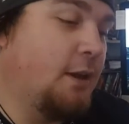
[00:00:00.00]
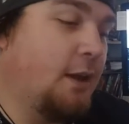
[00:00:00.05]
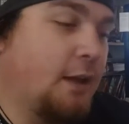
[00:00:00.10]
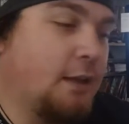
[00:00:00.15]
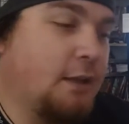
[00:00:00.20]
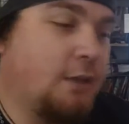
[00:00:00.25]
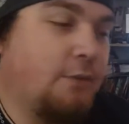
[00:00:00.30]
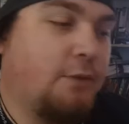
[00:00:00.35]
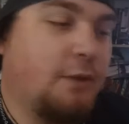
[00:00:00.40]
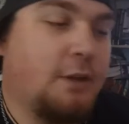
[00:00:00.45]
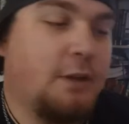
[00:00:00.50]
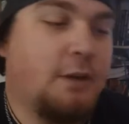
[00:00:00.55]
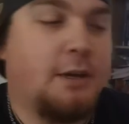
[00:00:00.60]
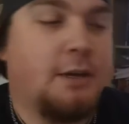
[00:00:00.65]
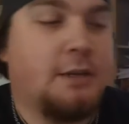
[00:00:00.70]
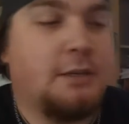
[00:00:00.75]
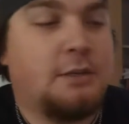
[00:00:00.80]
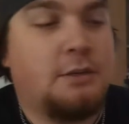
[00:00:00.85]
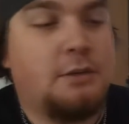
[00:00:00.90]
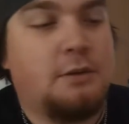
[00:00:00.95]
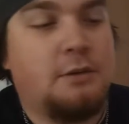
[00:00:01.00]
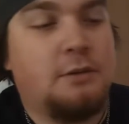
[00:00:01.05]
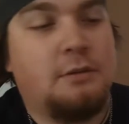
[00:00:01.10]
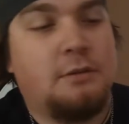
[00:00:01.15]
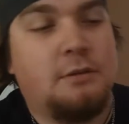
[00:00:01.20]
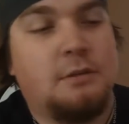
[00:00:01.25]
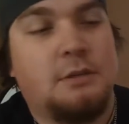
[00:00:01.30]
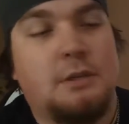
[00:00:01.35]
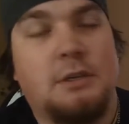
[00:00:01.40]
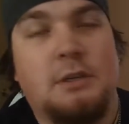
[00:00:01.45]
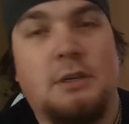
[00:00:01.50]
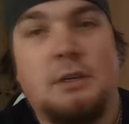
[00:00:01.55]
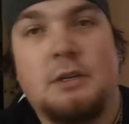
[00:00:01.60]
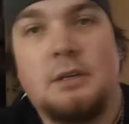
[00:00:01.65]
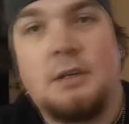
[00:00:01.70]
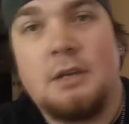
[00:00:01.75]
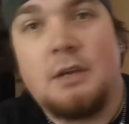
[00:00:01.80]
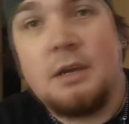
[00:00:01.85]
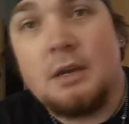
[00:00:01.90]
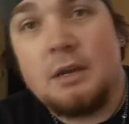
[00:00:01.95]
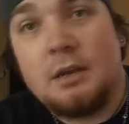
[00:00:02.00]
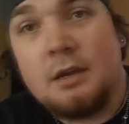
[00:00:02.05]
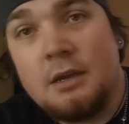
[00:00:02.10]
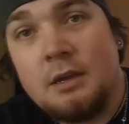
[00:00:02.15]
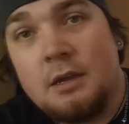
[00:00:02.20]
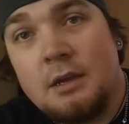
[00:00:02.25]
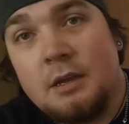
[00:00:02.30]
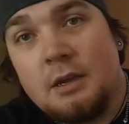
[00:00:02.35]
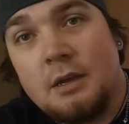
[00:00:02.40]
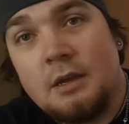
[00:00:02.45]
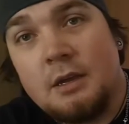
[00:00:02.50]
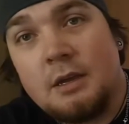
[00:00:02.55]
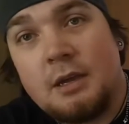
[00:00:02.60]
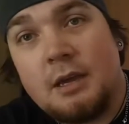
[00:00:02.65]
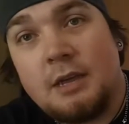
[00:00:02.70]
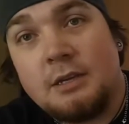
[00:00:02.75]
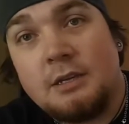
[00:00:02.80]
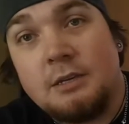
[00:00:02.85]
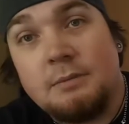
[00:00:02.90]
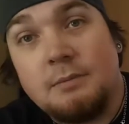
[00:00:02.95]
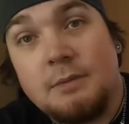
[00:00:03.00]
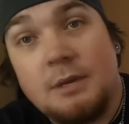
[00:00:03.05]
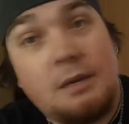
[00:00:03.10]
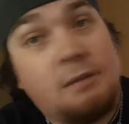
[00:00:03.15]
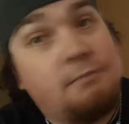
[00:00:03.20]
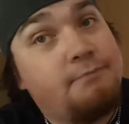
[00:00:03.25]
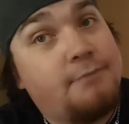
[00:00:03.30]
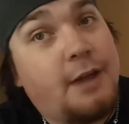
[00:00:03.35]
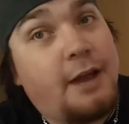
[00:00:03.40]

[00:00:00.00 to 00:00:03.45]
And they're really nice too, so you can catch him there.